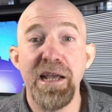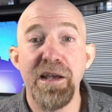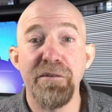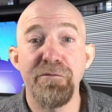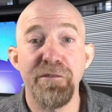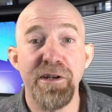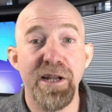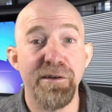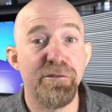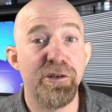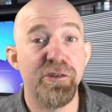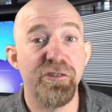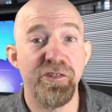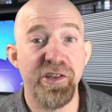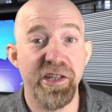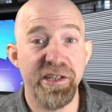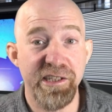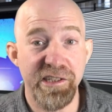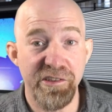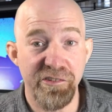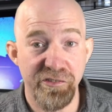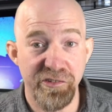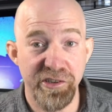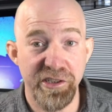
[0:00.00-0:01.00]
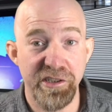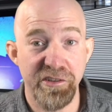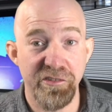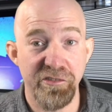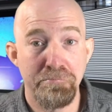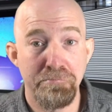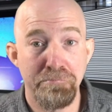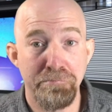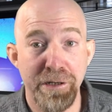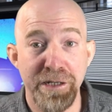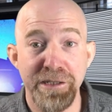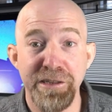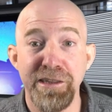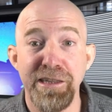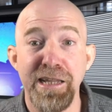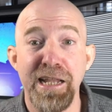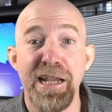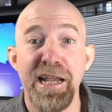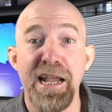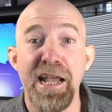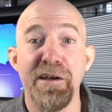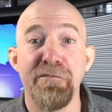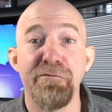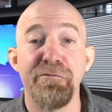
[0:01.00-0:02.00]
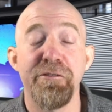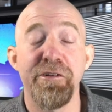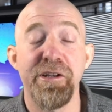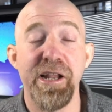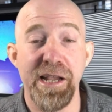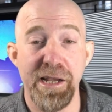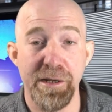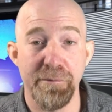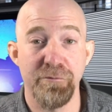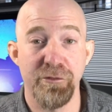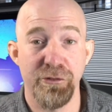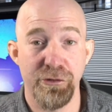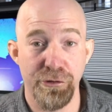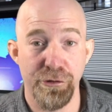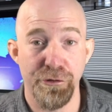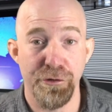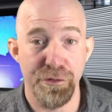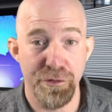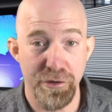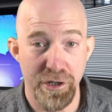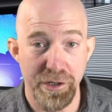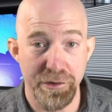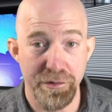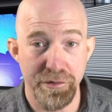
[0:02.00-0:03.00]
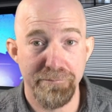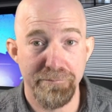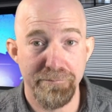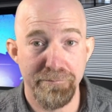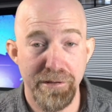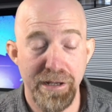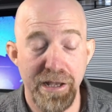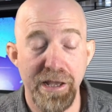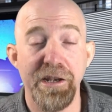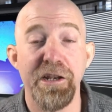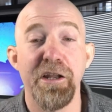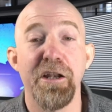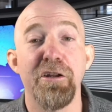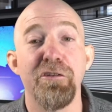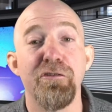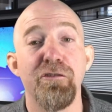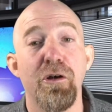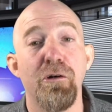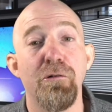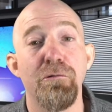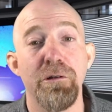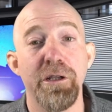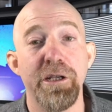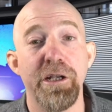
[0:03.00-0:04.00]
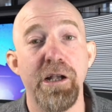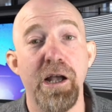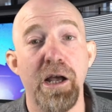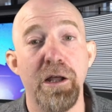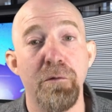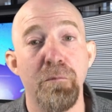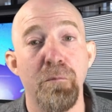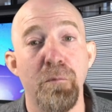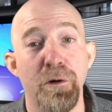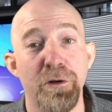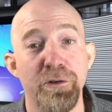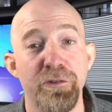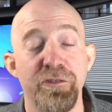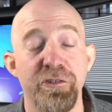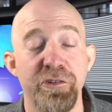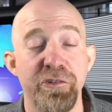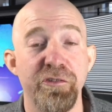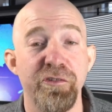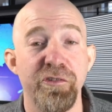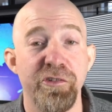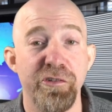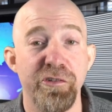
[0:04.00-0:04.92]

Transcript: never said these things, but they have damn sure thought them. And it has only gotten worse since this